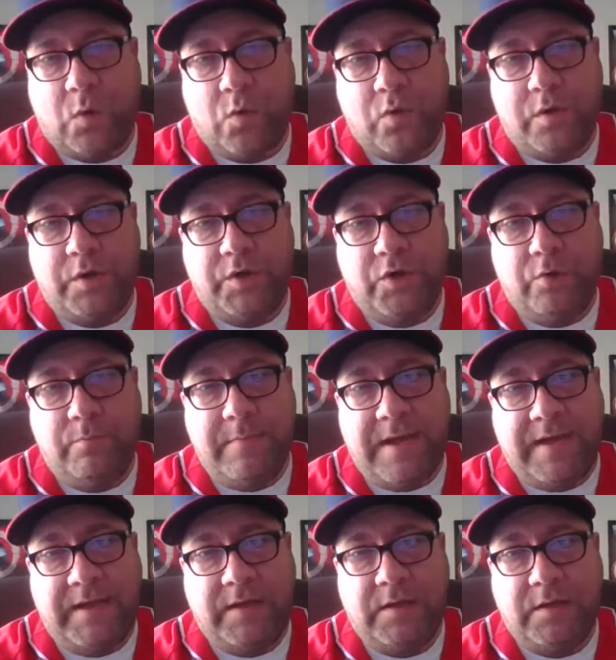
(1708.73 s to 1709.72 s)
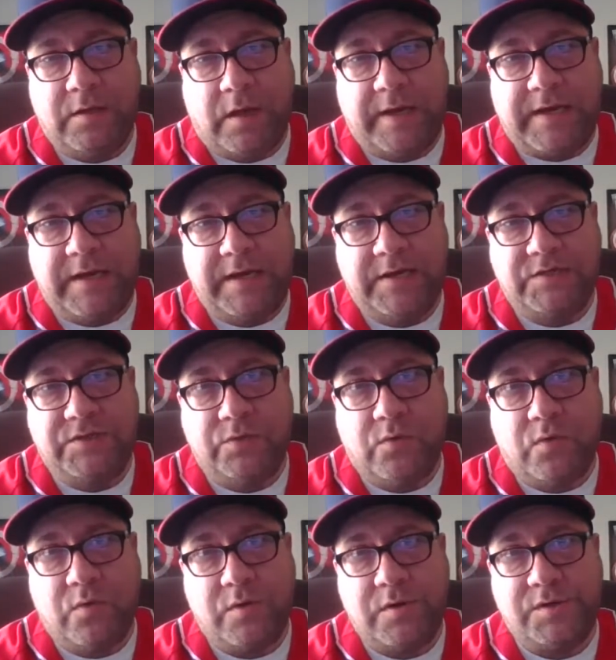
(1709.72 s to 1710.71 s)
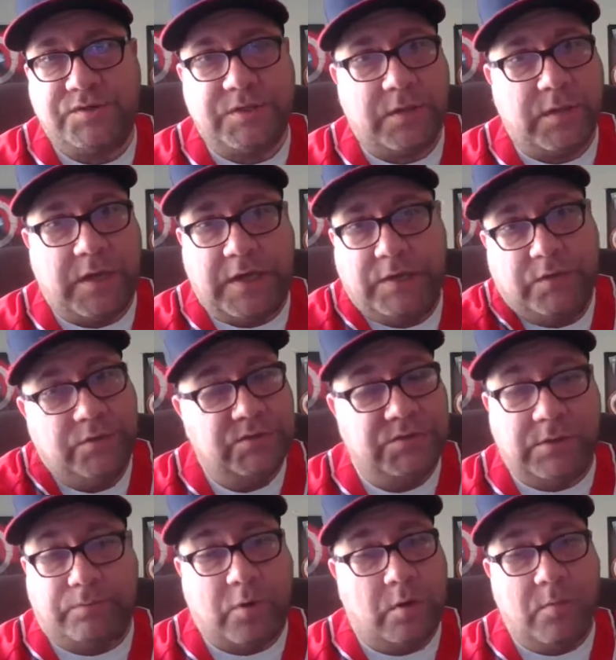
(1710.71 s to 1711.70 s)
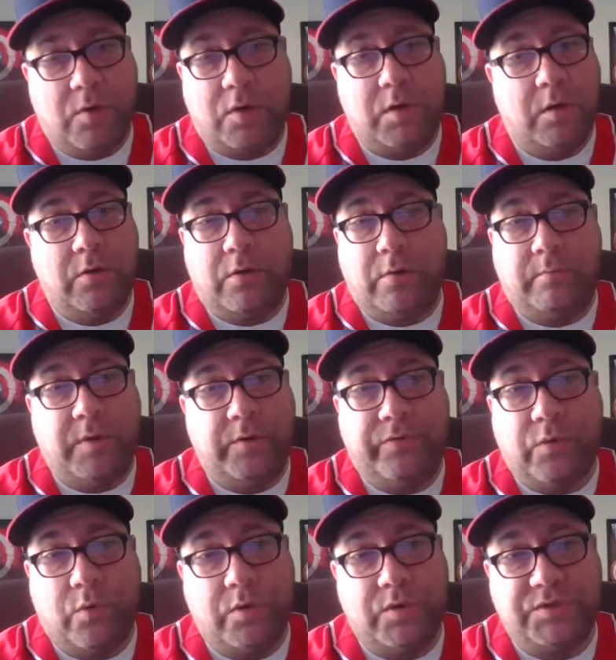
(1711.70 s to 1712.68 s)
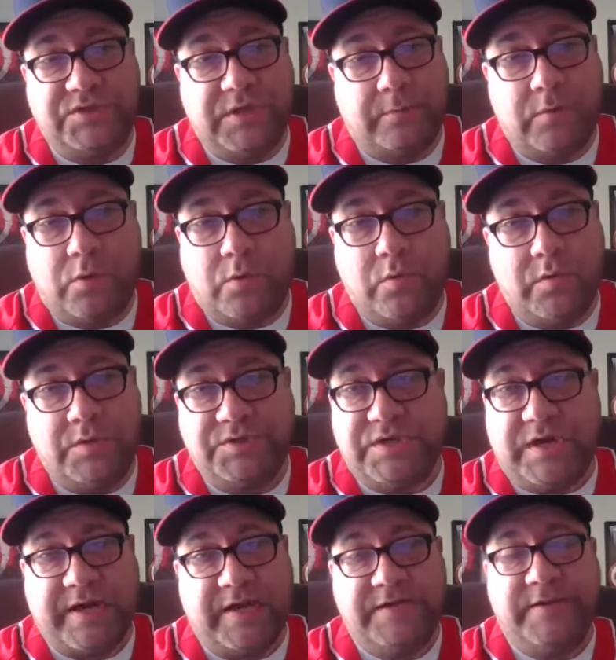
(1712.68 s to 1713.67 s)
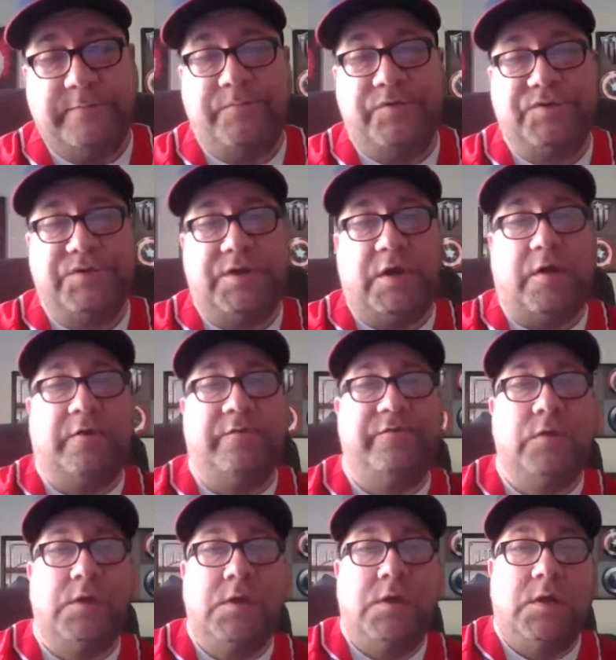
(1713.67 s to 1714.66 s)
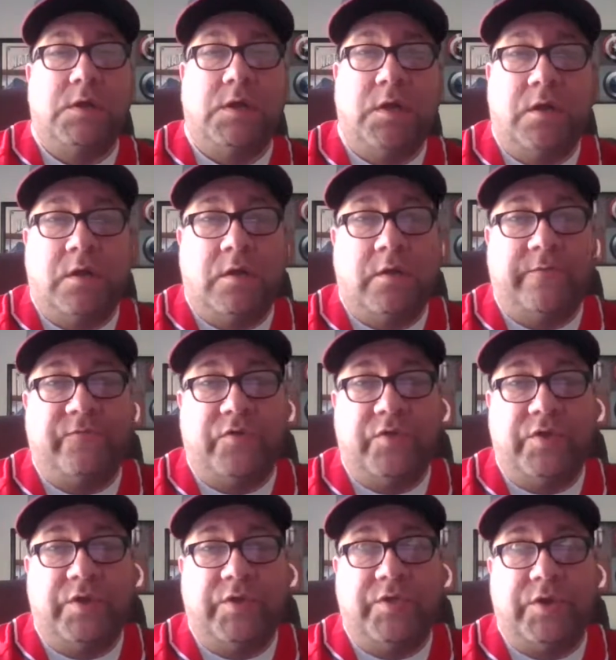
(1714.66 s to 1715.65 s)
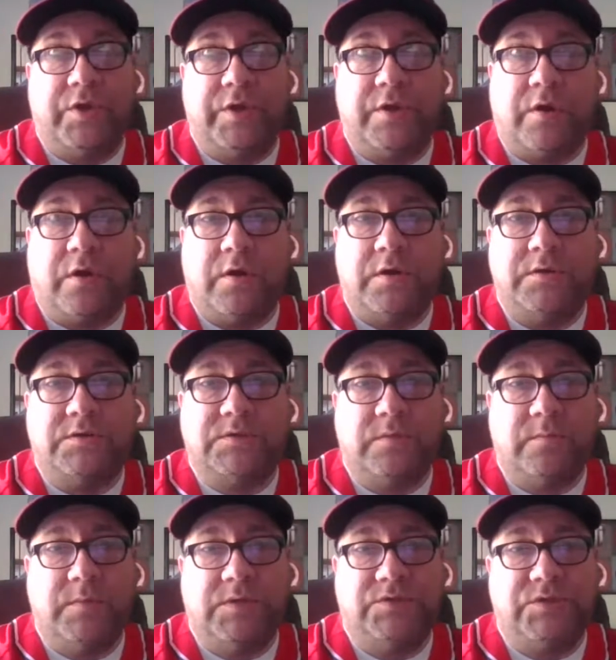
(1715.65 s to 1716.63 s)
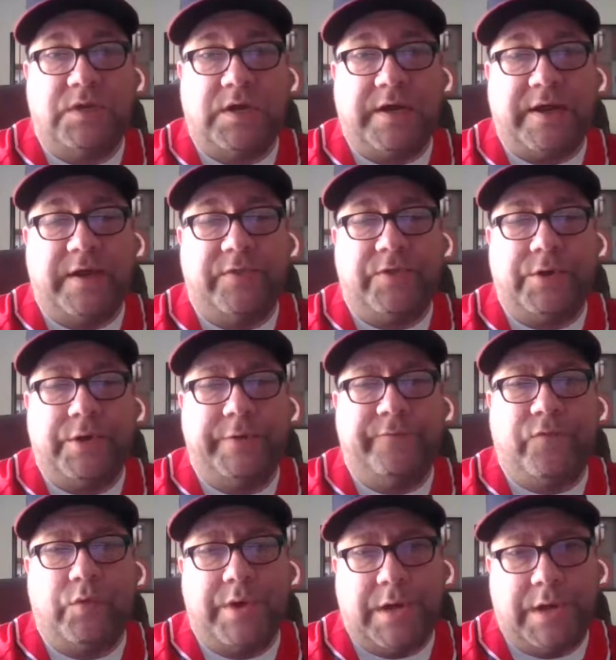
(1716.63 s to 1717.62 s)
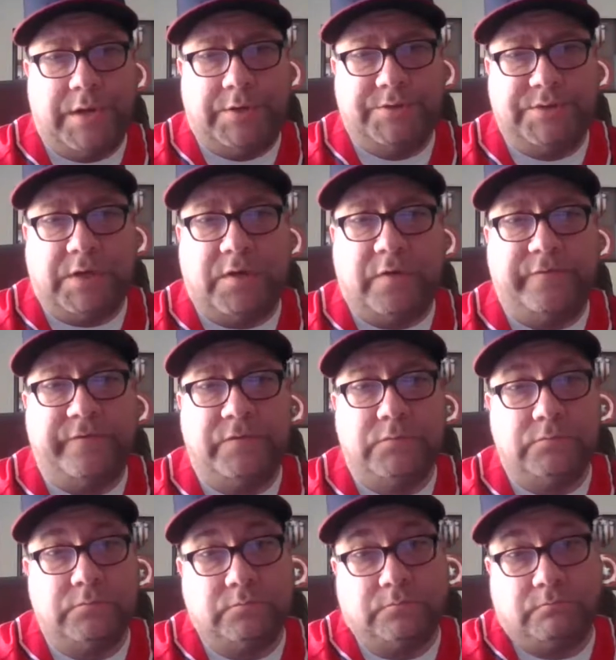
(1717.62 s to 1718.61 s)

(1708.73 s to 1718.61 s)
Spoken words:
order you make, like I did 2 orders, I used the promo code on both orders, separate orders, and I got 10% off. For the 30 card submission, I got $34 off.